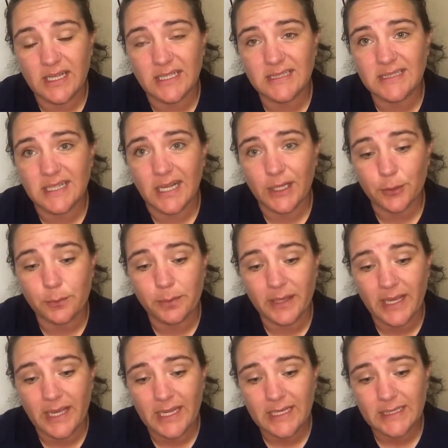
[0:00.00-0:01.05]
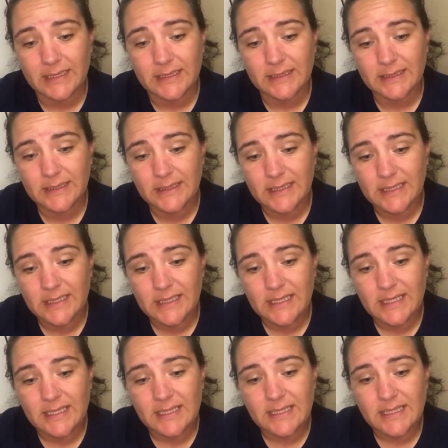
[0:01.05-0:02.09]
a dollar back.
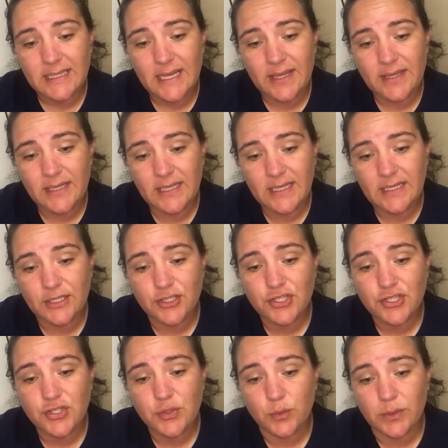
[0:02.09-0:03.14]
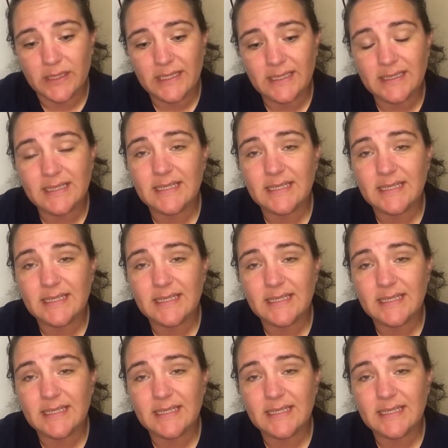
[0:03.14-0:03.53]
And then assorted